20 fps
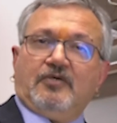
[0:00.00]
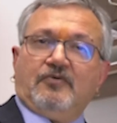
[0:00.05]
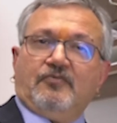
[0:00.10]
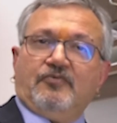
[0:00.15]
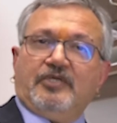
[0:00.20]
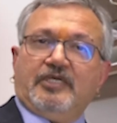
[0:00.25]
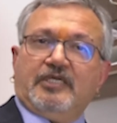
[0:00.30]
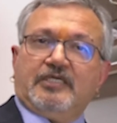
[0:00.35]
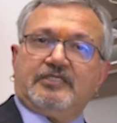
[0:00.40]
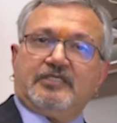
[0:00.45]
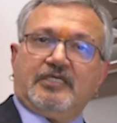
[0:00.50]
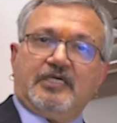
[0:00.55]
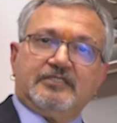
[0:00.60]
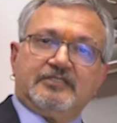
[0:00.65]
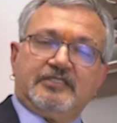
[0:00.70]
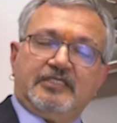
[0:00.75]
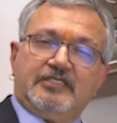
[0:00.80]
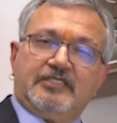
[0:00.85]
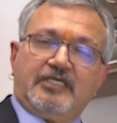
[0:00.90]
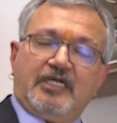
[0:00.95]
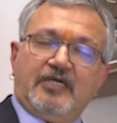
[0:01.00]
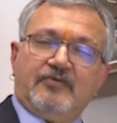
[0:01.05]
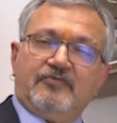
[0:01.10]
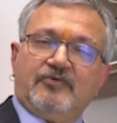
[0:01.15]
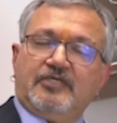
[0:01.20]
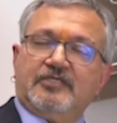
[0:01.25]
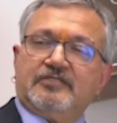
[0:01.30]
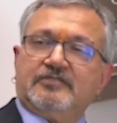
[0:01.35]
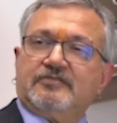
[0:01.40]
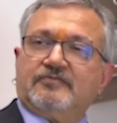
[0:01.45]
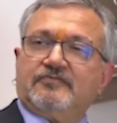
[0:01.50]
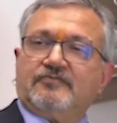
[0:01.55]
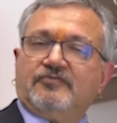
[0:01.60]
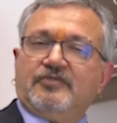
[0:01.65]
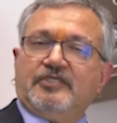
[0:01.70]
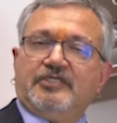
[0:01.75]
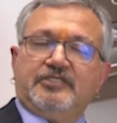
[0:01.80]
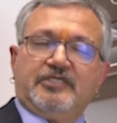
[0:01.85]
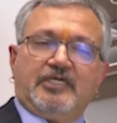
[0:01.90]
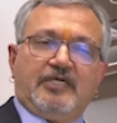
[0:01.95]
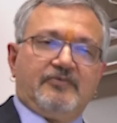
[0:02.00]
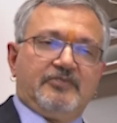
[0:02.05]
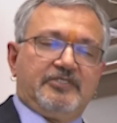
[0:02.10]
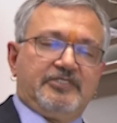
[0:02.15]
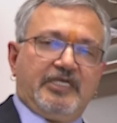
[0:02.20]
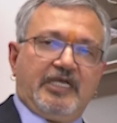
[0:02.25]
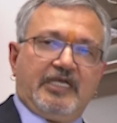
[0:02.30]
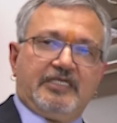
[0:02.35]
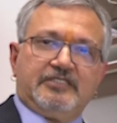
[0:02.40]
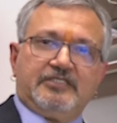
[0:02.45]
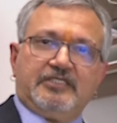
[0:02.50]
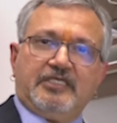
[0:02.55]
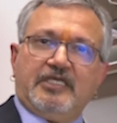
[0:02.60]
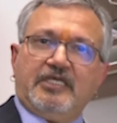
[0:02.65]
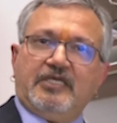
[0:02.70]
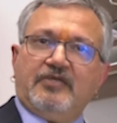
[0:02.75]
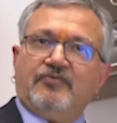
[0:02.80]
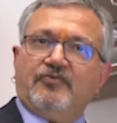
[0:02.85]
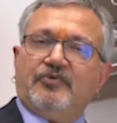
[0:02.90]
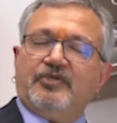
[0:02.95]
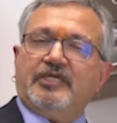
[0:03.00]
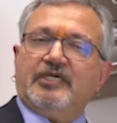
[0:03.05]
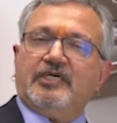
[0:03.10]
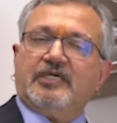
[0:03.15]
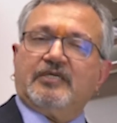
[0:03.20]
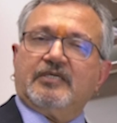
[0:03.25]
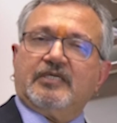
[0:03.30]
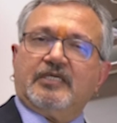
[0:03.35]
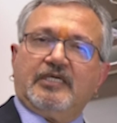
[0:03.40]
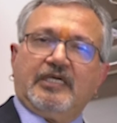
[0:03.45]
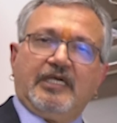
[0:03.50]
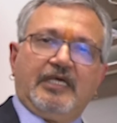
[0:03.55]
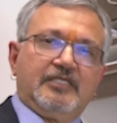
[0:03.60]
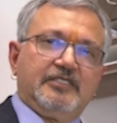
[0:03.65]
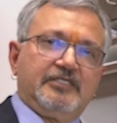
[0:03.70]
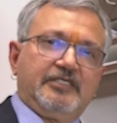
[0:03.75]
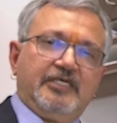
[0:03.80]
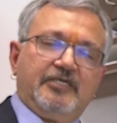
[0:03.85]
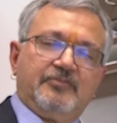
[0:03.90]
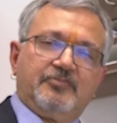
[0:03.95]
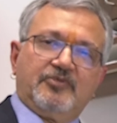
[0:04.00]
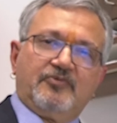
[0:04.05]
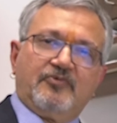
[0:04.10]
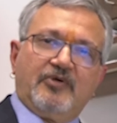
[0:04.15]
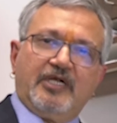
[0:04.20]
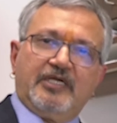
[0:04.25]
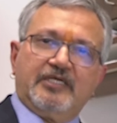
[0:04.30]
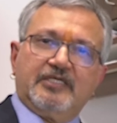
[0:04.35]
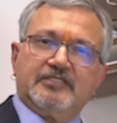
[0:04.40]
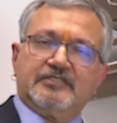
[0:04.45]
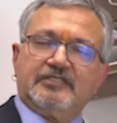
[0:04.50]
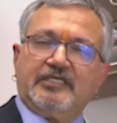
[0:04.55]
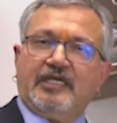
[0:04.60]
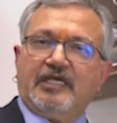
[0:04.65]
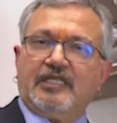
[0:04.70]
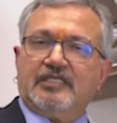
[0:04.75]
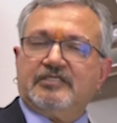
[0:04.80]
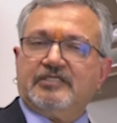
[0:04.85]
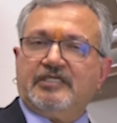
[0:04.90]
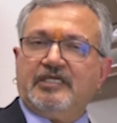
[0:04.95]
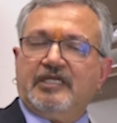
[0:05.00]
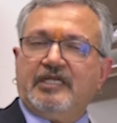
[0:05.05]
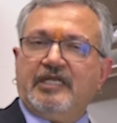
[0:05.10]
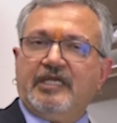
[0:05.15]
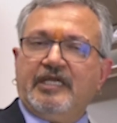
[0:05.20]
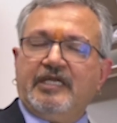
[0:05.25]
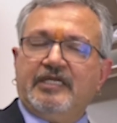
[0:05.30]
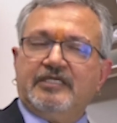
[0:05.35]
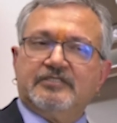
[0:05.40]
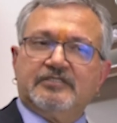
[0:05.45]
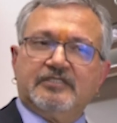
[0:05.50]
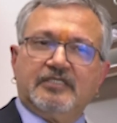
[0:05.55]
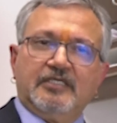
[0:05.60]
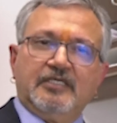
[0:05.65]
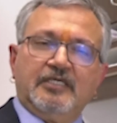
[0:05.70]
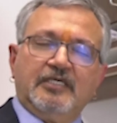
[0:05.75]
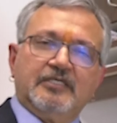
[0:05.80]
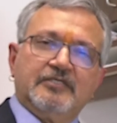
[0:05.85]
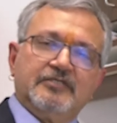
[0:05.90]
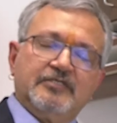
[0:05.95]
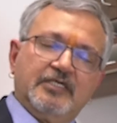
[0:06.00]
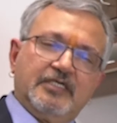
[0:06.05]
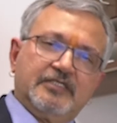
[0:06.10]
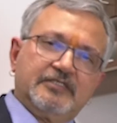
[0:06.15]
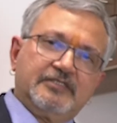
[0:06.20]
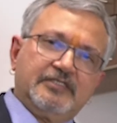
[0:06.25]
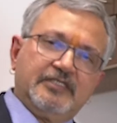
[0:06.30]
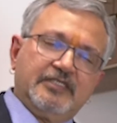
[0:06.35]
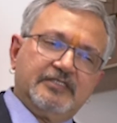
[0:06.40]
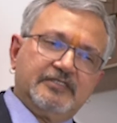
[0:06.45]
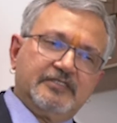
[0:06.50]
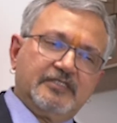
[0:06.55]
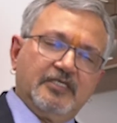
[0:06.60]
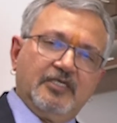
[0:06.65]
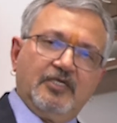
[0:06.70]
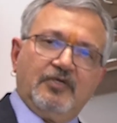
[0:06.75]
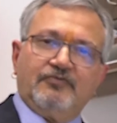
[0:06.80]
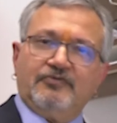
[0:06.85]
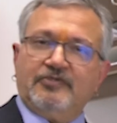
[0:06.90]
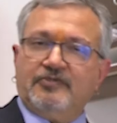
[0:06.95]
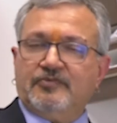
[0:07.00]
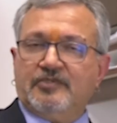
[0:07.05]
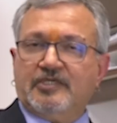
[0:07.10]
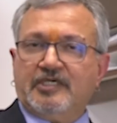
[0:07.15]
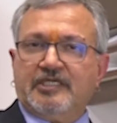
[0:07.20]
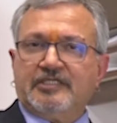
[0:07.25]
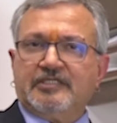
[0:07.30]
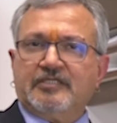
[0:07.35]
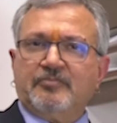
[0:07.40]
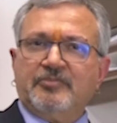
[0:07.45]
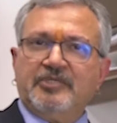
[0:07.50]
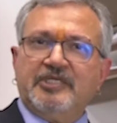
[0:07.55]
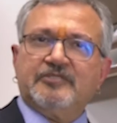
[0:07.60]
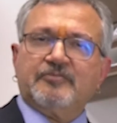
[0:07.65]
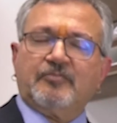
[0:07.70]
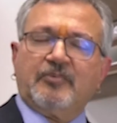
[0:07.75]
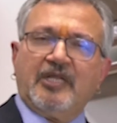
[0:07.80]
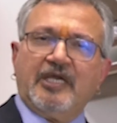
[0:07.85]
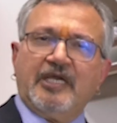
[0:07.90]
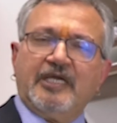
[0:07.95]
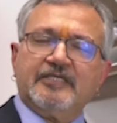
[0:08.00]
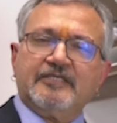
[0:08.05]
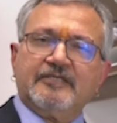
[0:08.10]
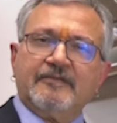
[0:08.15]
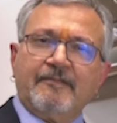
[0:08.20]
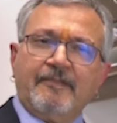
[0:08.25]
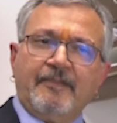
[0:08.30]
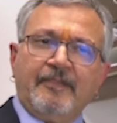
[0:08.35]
We are transit drivers, we drive a taxi, we are healthcare providers, healthcare aides, nurses, we work in the meat plant.